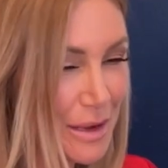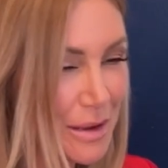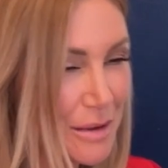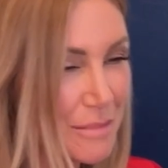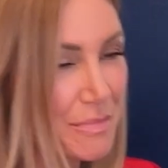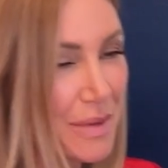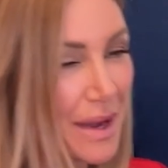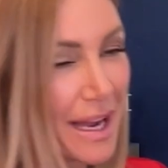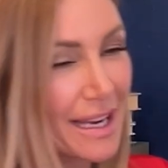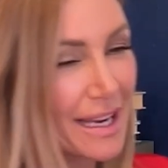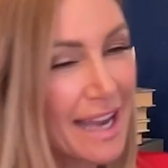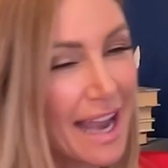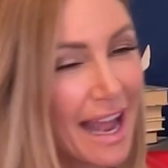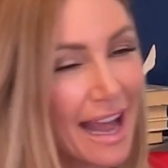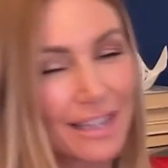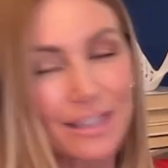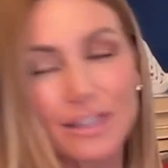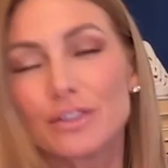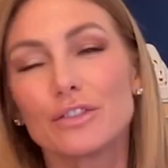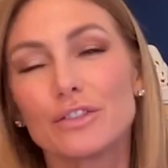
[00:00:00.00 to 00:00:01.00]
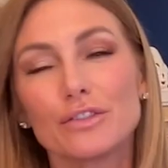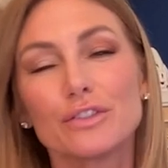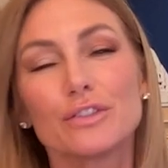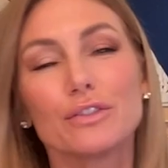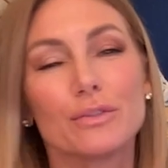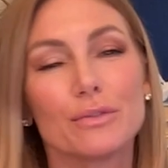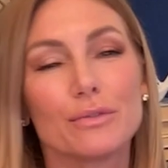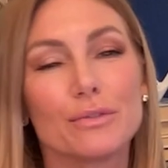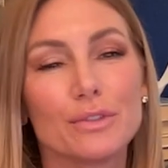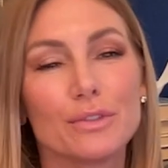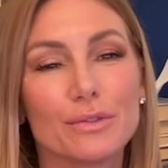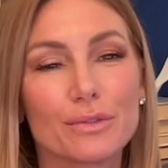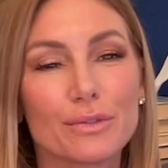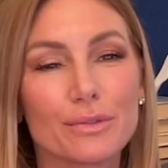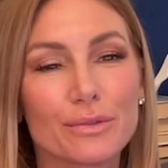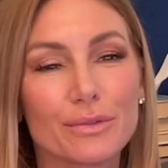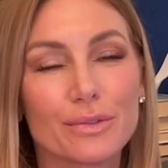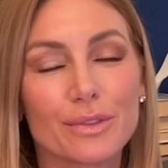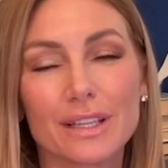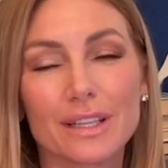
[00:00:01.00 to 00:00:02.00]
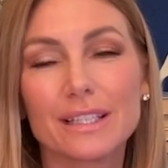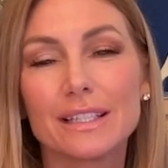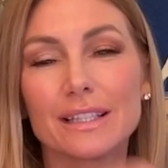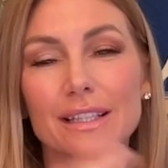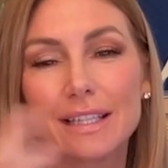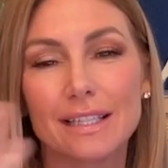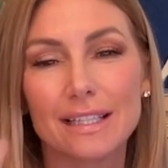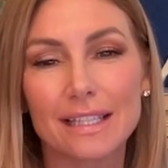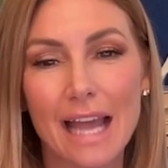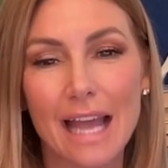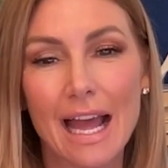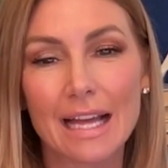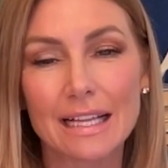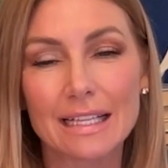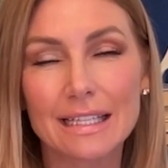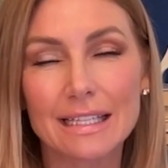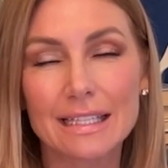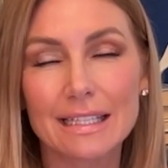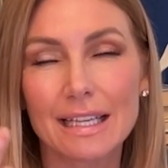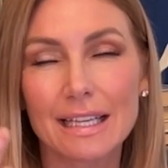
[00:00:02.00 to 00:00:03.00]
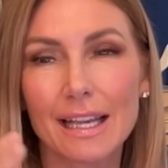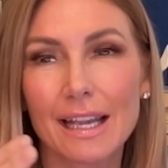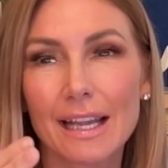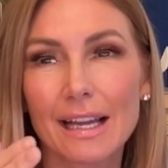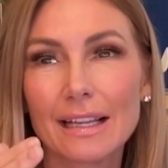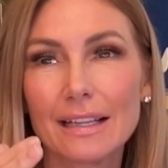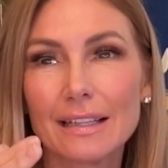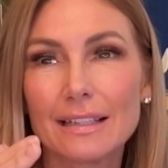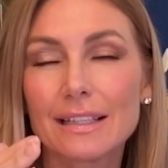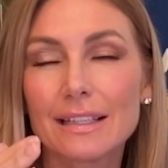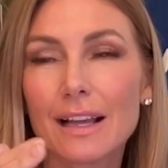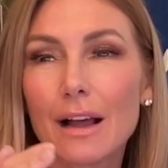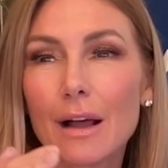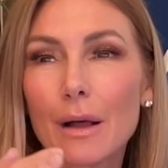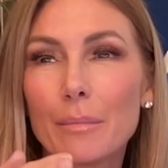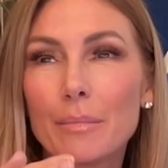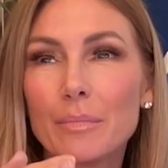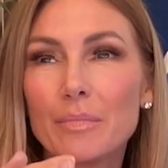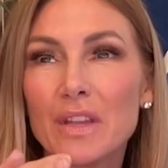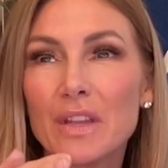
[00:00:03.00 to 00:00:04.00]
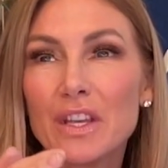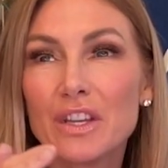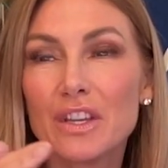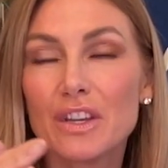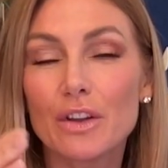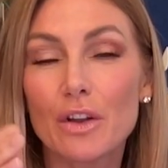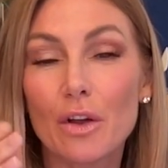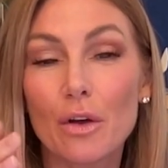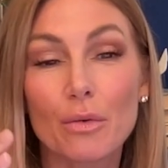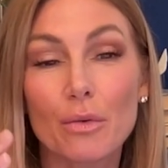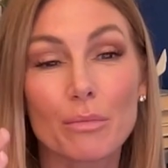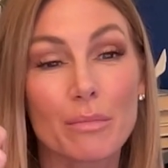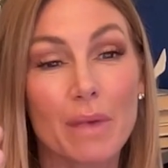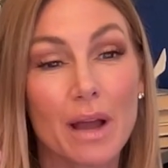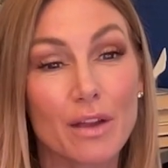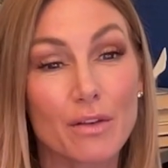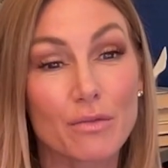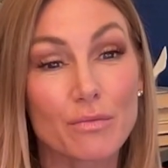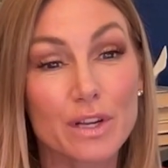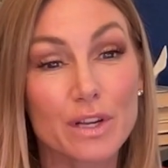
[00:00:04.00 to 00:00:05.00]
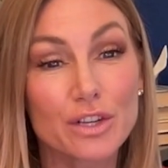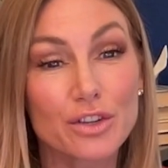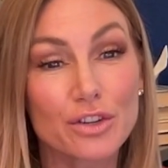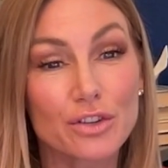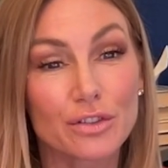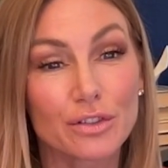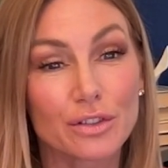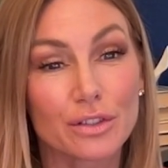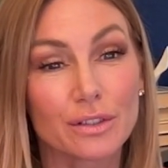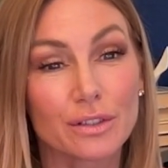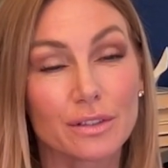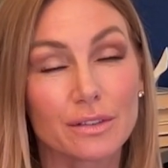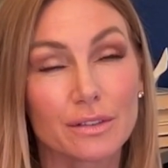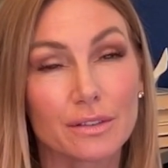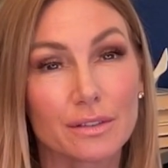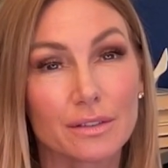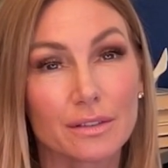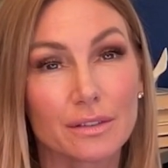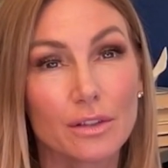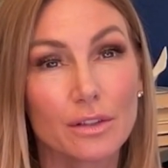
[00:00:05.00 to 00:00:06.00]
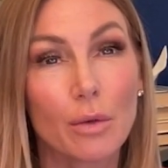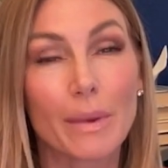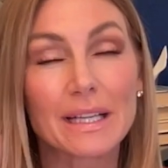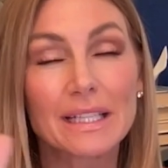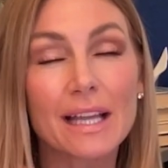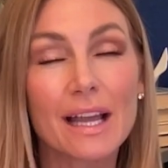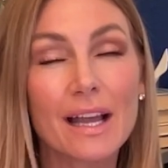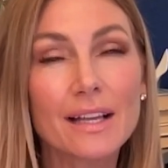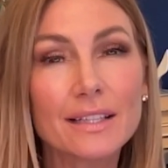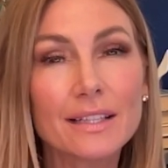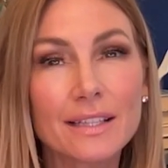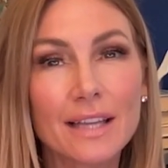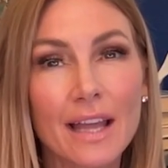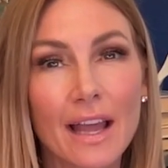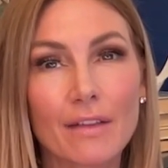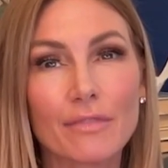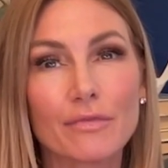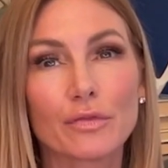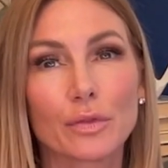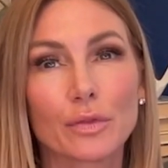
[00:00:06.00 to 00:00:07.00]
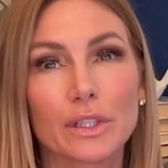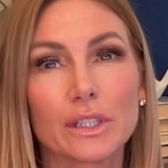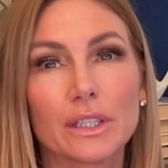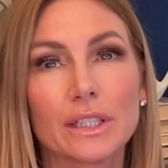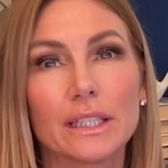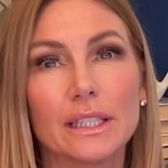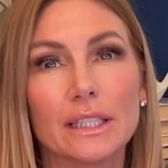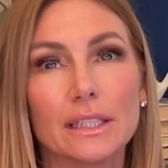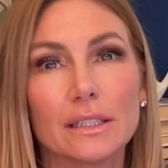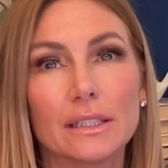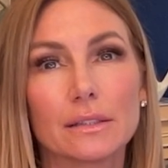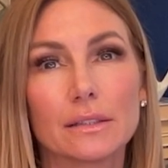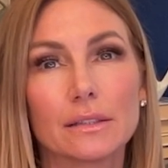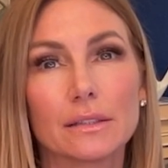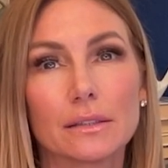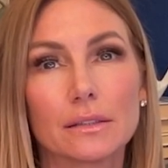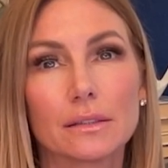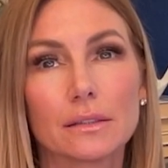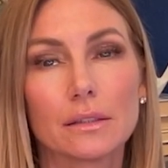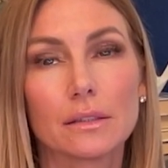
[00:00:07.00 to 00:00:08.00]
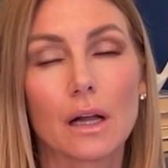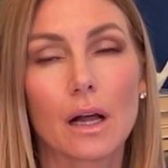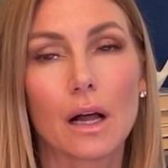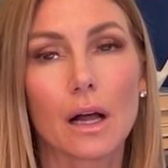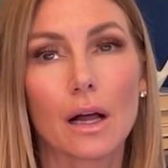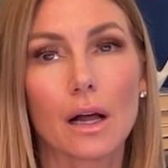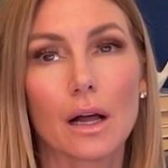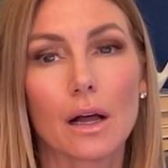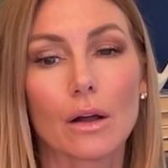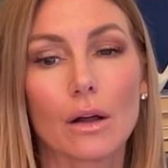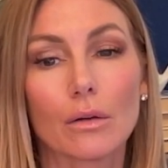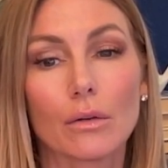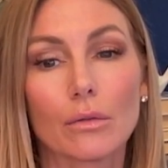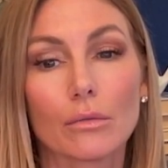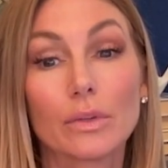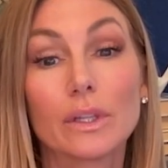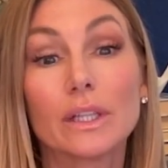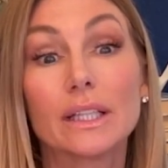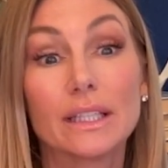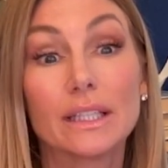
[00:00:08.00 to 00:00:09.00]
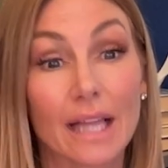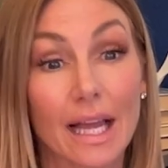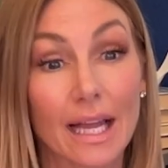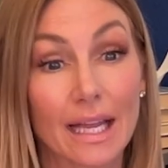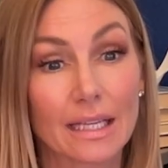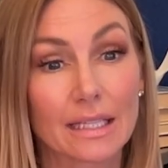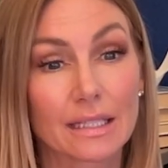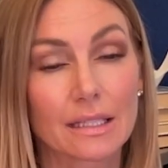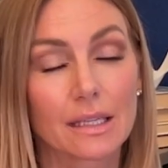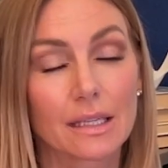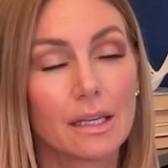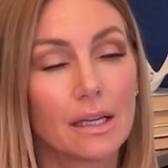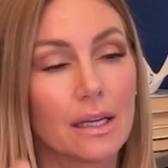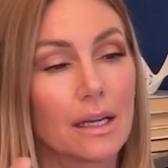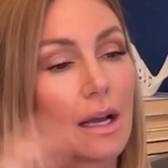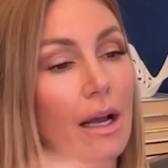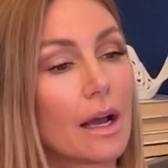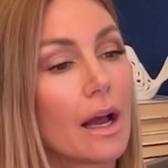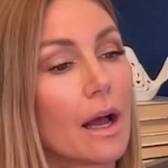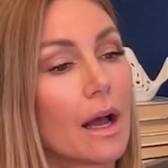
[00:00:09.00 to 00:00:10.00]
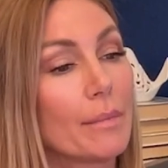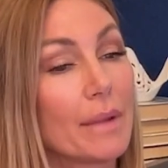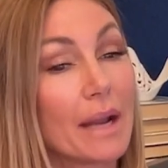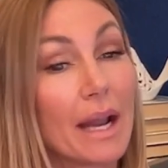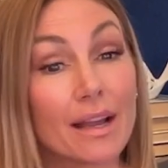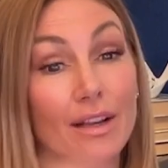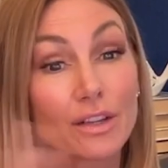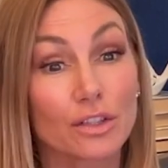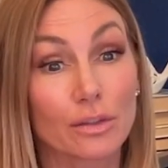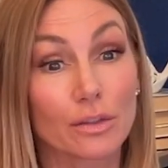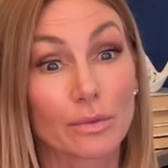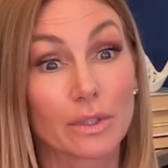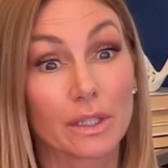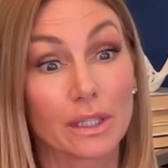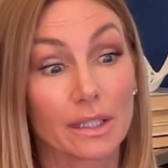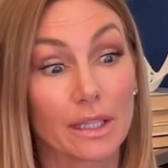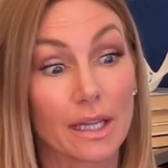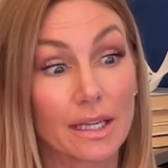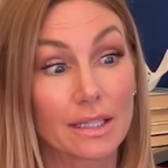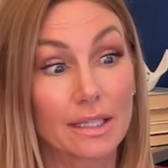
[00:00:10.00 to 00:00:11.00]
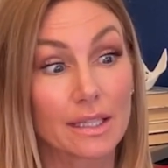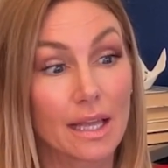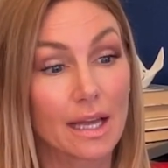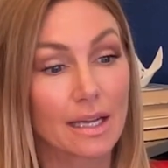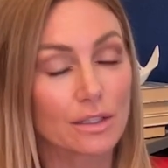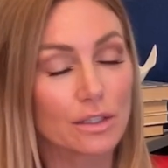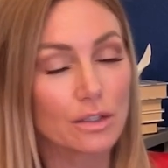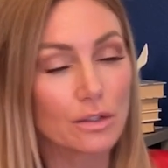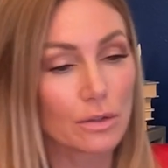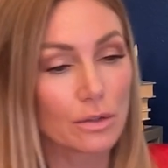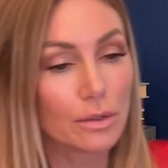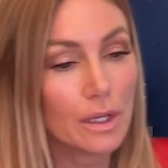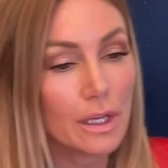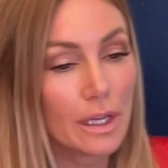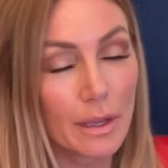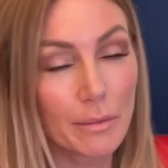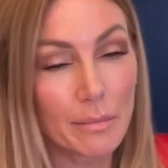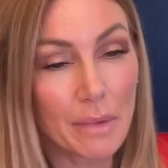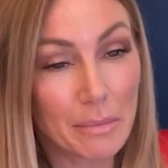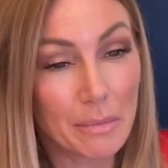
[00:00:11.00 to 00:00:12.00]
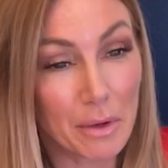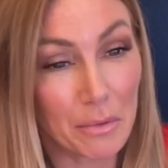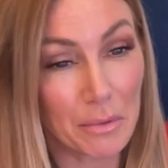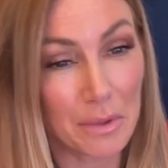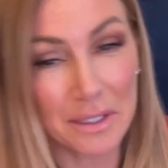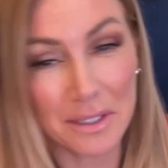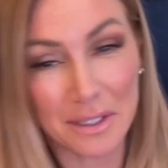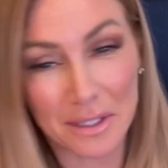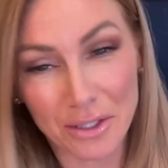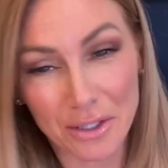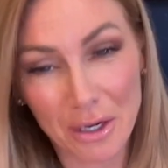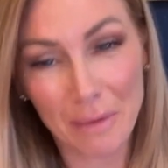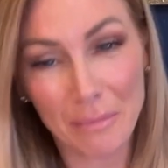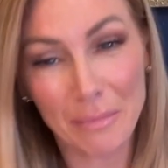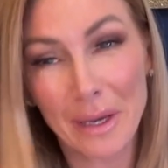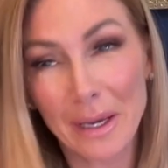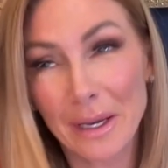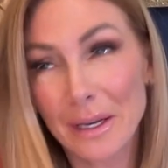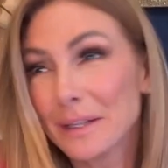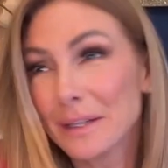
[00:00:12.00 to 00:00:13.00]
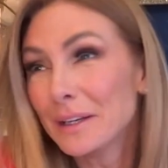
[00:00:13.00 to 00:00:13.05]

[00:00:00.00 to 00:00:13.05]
But yeah, so you do the test, and my original, no, my test Hef really liked, and I actually really liked that too, and maybe it was the champagne,